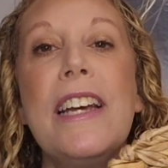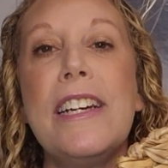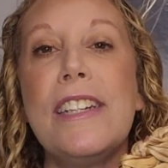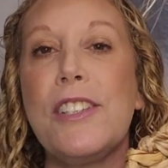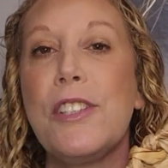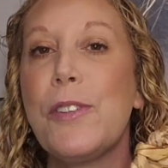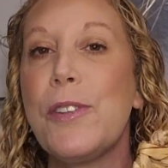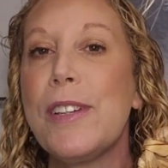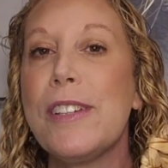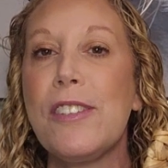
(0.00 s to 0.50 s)

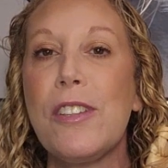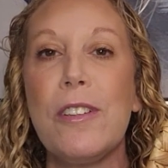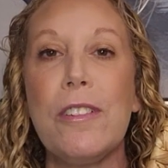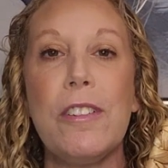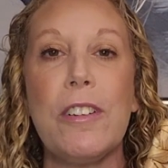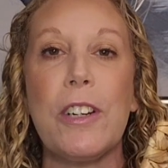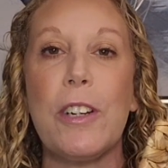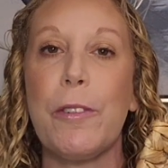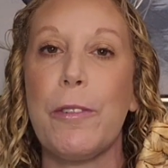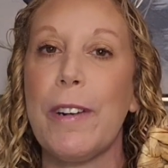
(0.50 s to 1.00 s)
So this will
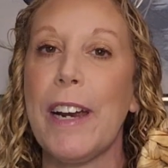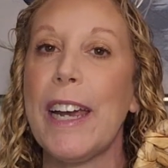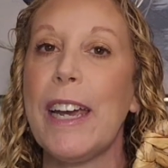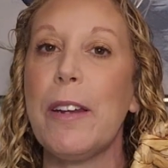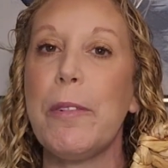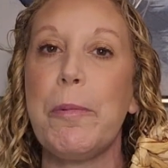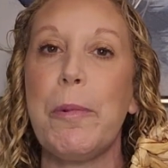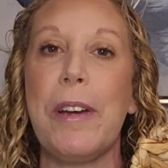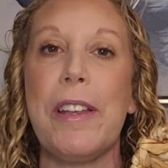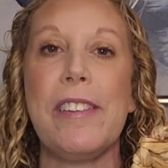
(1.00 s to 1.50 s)
look
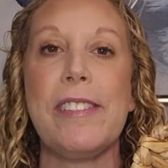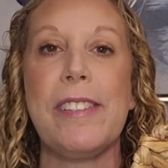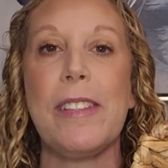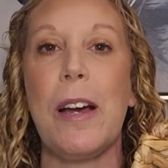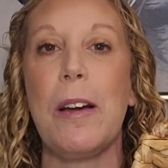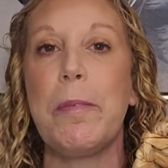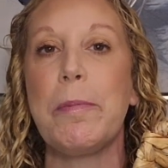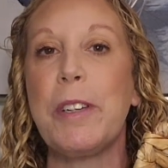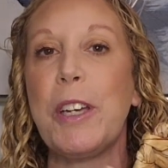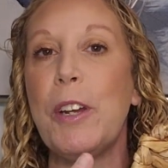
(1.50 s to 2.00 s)
great with
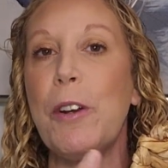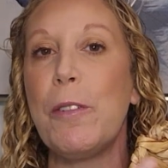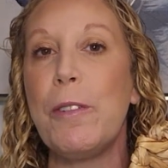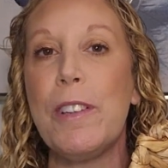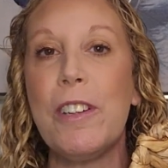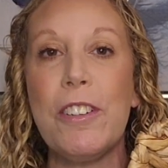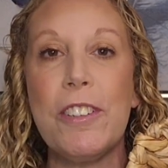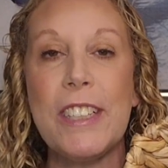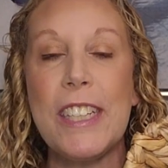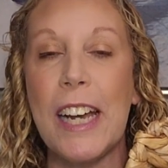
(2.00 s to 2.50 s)
some, you know,
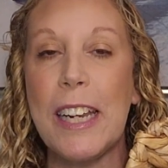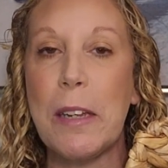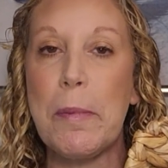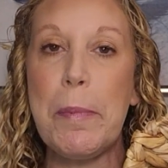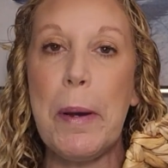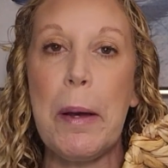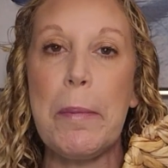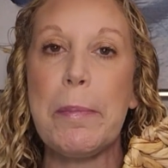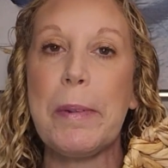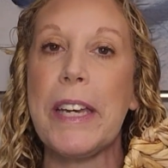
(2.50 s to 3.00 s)
little tiny
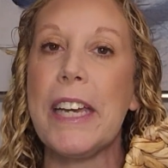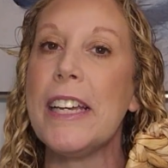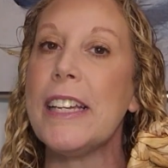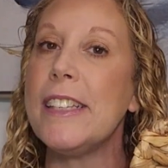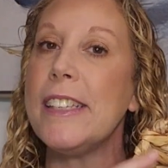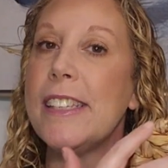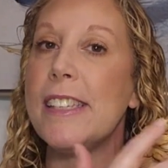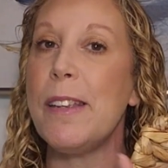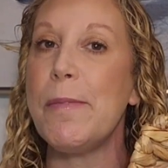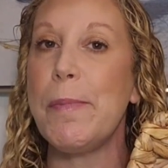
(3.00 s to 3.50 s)

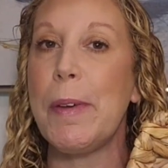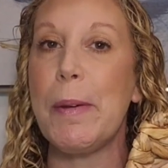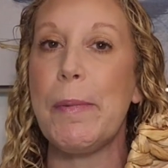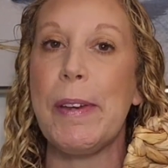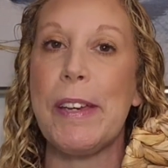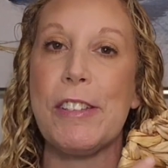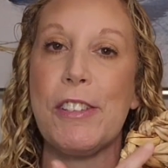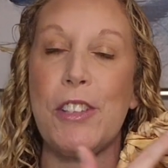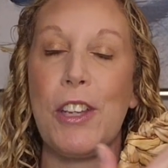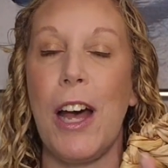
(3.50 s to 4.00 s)
pumpkins and
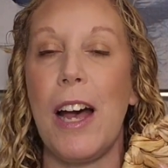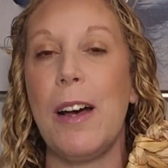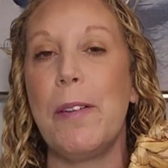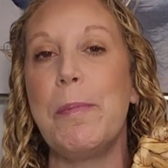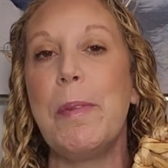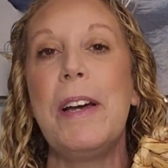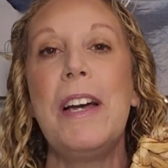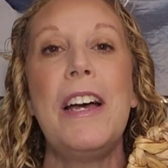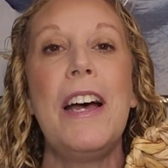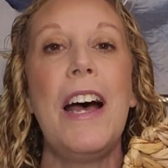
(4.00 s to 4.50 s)
maybe some